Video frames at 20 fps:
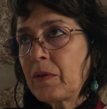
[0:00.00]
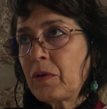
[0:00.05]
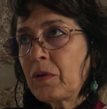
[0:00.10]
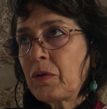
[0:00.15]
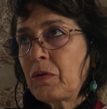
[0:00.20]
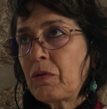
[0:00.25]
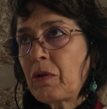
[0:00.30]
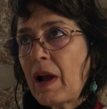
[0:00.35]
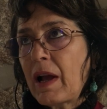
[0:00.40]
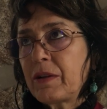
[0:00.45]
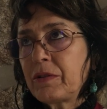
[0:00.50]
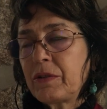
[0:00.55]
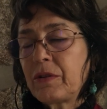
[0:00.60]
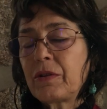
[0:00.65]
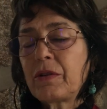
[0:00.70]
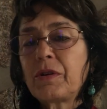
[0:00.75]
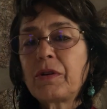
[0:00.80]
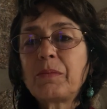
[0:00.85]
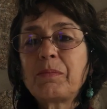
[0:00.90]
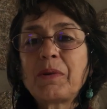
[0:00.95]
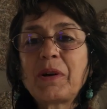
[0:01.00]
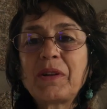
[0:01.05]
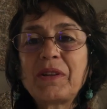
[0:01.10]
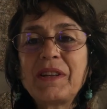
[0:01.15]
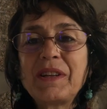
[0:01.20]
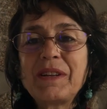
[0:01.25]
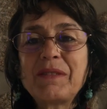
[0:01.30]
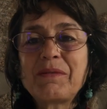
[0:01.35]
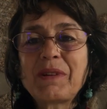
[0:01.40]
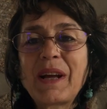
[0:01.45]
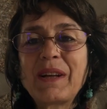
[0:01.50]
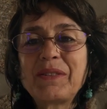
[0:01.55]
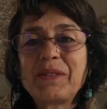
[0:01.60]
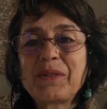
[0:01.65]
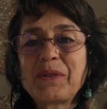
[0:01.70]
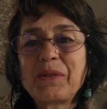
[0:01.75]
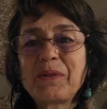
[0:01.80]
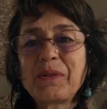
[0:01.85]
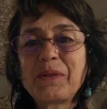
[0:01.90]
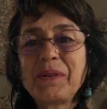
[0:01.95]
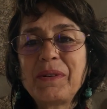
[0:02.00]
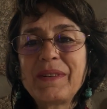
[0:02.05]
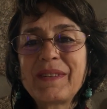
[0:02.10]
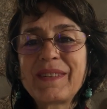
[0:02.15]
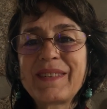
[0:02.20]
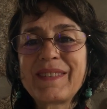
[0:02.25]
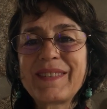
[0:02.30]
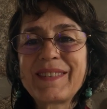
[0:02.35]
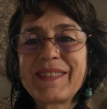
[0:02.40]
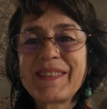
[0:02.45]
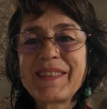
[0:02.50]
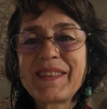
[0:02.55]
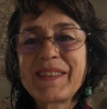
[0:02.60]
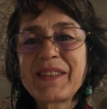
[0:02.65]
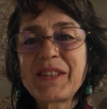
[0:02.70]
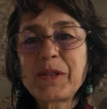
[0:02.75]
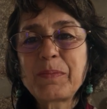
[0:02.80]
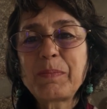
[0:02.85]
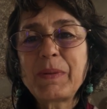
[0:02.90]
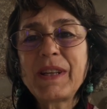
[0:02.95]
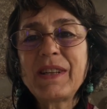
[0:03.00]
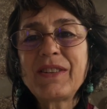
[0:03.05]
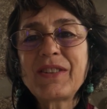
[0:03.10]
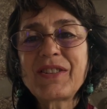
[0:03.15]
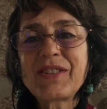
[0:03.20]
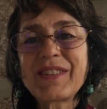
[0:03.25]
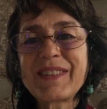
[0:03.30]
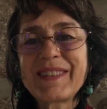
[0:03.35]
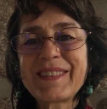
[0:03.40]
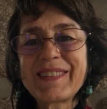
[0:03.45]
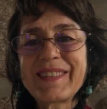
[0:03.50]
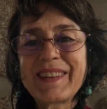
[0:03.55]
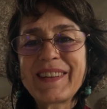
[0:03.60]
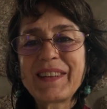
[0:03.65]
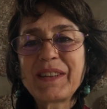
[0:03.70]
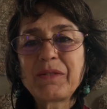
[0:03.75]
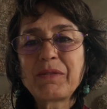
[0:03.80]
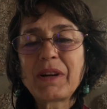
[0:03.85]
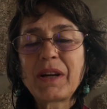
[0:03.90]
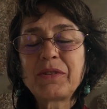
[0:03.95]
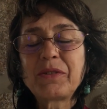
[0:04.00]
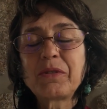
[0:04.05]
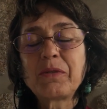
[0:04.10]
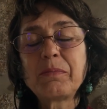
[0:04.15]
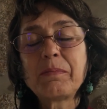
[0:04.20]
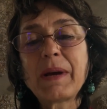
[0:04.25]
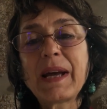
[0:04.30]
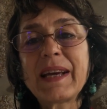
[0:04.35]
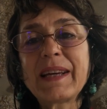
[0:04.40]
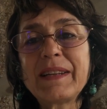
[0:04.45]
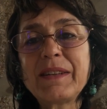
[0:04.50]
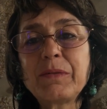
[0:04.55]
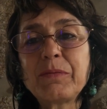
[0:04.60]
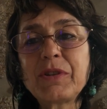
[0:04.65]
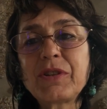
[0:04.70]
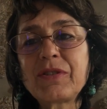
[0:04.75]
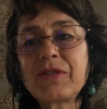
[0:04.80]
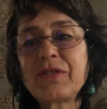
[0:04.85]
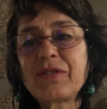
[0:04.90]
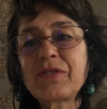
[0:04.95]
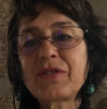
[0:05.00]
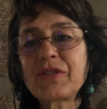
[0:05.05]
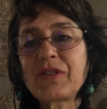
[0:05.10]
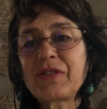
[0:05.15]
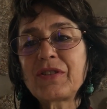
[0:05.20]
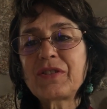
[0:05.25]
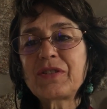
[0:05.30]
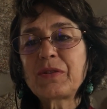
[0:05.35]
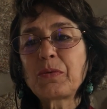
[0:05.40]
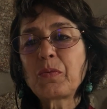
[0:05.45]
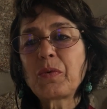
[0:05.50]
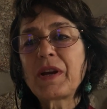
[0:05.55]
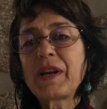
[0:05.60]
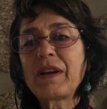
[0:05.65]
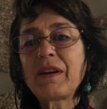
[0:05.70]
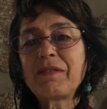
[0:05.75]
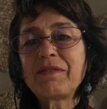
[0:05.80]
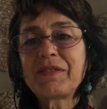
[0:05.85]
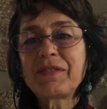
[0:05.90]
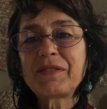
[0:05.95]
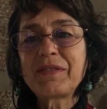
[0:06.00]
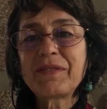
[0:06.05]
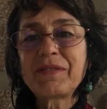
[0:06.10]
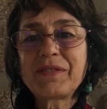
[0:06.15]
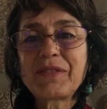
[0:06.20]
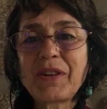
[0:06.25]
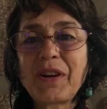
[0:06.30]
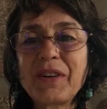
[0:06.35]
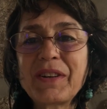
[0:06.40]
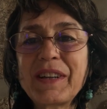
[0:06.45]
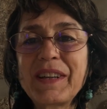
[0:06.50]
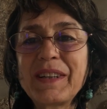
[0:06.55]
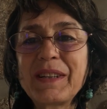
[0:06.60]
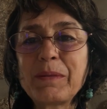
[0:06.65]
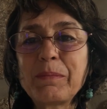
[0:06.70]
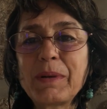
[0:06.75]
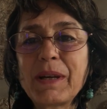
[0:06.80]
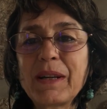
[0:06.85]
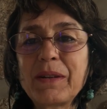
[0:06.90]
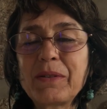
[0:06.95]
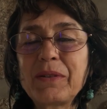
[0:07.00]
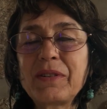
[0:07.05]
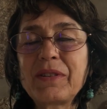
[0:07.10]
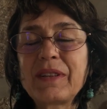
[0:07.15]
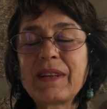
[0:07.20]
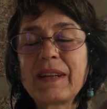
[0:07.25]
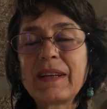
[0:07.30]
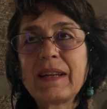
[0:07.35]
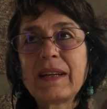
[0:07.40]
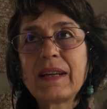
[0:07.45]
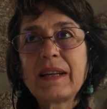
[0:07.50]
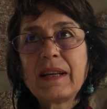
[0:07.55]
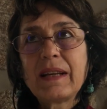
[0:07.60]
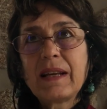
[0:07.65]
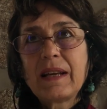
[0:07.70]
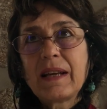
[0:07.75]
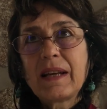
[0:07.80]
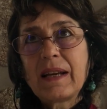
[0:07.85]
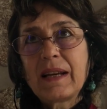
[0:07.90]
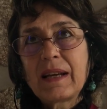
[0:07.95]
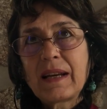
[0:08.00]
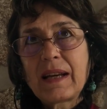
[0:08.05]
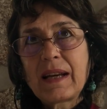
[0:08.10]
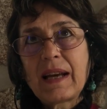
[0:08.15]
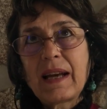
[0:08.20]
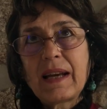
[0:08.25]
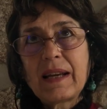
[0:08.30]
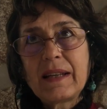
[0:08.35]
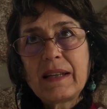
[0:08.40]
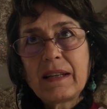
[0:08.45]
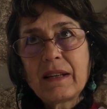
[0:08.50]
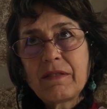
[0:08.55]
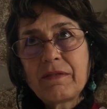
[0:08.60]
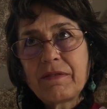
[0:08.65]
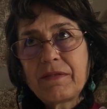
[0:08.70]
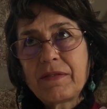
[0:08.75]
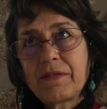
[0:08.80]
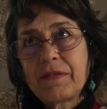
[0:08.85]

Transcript: ground our body, ground our speech, and ground our mind, which is just a way of talking about a kind of